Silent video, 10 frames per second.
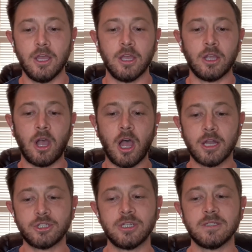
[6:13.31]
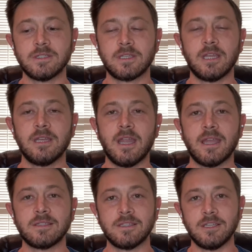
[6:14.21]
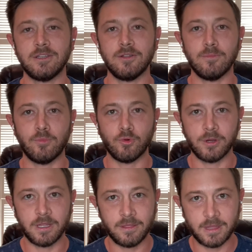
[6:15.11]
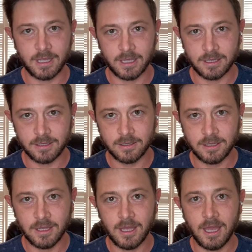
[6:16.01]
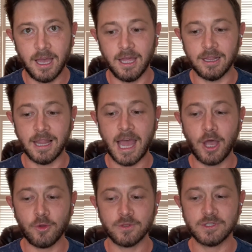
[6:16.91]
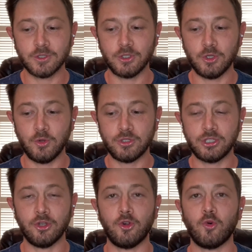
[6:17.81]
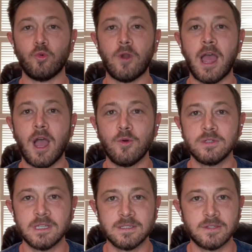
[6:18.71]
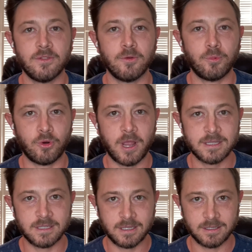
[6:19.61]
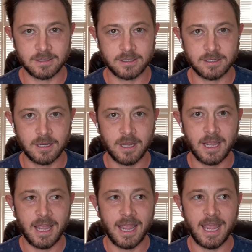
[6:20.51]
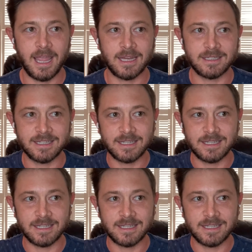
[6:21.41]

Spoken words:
Conscious, connected breathing allows you to ground into the present and